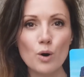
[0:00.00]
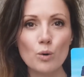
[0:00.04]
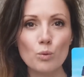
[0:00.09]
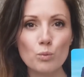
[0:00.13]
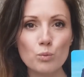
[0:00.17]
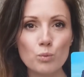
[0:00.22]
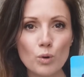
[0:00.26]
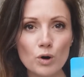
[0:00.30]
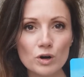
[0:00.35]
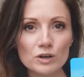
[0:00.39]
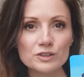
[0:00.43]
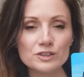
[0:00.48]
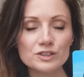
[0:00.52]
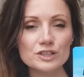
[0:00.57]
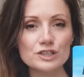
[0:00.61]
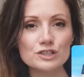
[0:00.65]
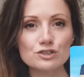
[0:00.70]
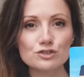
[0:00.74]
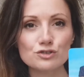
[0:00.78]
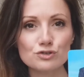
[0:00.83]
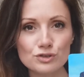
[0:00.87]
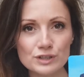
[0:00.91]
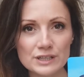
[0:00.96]
What
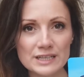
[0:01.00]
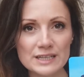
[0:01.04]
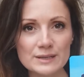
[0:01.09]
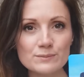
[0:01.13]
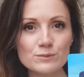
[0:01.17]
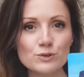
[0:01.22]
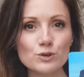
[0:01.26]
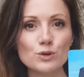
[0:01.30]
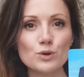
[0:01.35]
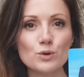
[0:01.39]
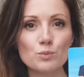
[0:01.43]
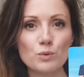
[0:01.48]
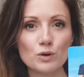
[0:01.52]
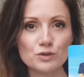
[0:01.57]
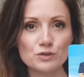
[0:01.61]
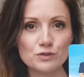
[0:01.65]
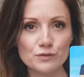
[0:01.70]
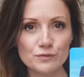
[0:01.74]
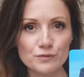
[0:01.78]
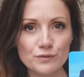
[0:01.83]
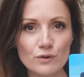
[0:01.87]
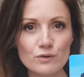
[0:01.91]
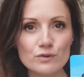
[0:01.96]
dream do you want
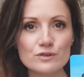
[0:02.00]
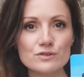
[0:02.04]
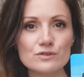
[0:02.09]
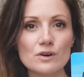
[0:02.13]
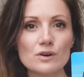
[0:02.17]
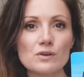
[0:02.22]
to focus